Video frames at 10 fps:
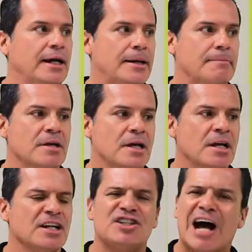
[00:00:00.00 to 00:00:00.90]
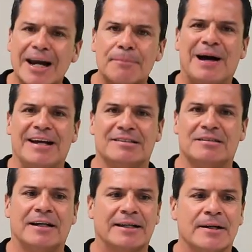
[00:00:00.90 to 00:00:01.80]
Um,
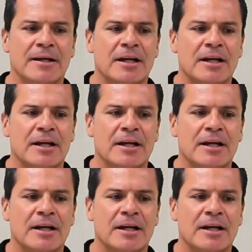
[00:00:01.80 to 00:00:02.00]
database, like